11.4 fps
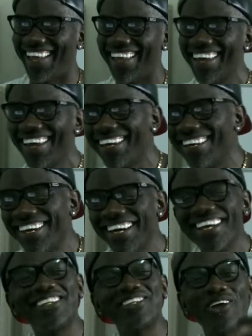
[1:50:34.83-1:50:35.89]

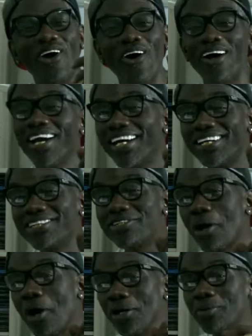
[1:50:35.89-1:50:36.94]
It
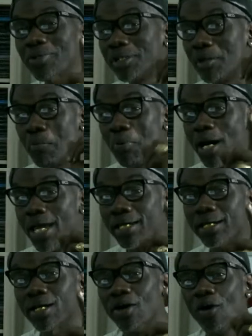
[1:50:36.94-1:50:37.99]
started with the
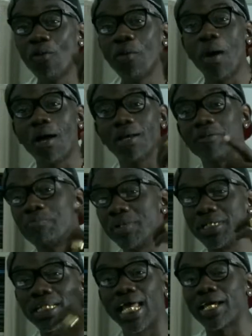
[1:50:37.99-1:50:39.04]
bread. We wound up
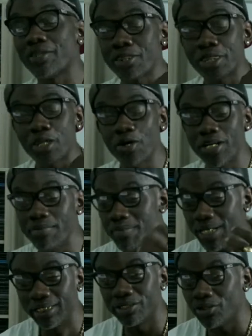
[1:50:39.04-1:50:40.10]
spending like 30
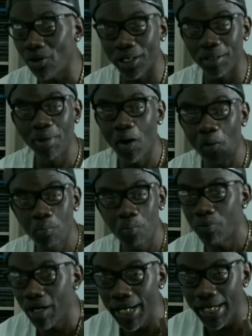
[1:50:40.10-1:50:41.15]
minutes talking about
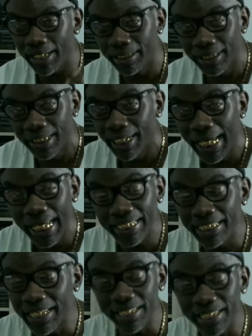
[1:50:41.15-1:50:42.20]
bread
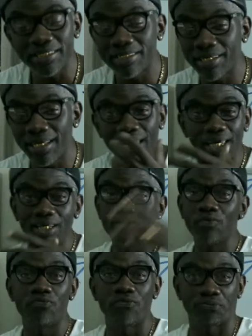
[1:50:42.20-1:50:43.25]
and yeast and
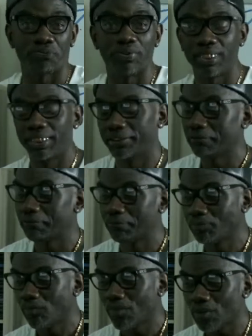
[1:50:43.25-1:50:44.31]

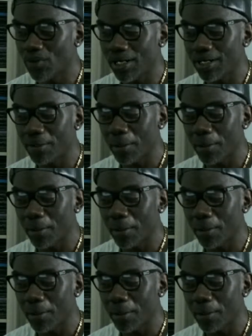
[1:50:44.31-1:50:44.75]
right.